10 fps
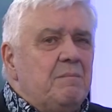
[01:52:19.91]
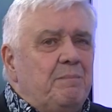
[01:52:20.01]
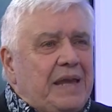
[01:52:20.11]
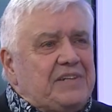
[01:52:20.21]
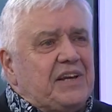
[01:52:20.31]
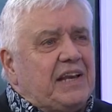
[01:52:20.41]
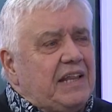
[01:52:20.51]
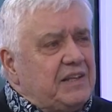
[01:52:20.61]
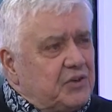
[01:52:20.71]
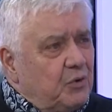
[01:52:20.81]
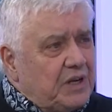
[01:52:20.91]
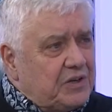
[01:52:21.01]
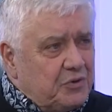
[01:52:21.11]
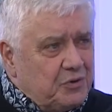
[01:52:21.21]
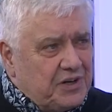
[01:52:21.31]
Basically, there's only
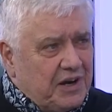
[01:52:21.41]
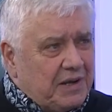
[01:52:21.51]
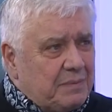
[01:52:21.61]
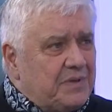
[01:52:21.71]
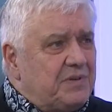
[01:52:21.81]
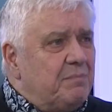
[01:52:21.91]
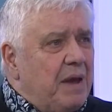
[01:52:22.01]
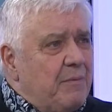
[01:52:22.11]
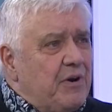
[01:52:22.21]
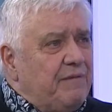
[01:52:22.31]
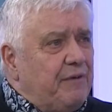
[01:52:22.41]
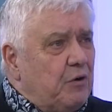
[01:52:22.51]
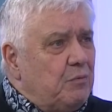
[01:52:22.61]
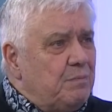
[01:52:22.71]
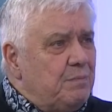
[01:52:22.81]
2 types, memory
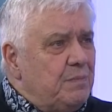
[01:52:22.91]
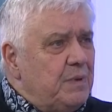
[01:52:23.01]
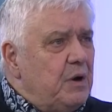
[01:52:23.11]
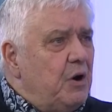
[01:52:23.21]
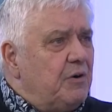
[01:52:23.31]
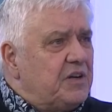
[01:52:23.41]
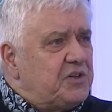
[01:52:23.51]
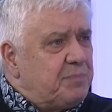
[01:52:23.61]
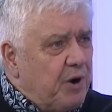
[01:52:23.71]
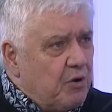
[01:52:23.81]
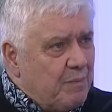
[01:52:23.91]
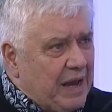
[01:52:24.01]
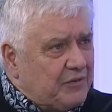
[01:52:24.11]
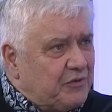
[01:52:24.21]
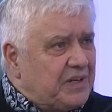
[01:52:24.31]
foam or a sprung
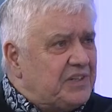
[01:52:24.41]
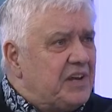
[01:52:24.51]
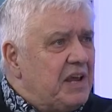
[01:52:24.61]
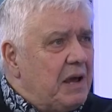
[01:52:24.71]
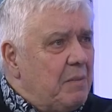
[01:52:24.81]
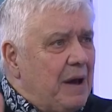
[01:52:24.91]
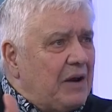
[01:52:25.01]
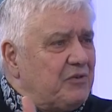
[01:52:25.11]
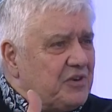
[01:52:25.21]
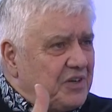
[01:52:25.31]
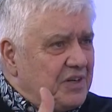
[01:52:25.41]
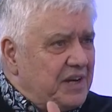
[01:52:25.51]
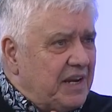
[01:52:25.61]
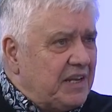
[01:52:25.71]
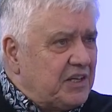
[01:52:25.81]
mattress, a mattress
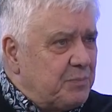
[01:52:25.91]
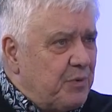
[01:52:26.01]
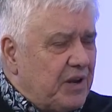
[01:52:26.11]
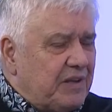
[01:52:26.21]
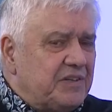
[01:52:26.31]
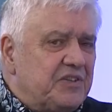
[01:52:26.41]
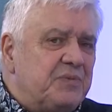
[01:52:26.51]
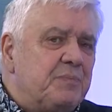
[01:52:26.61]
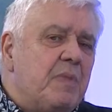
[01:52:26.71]
containing springs.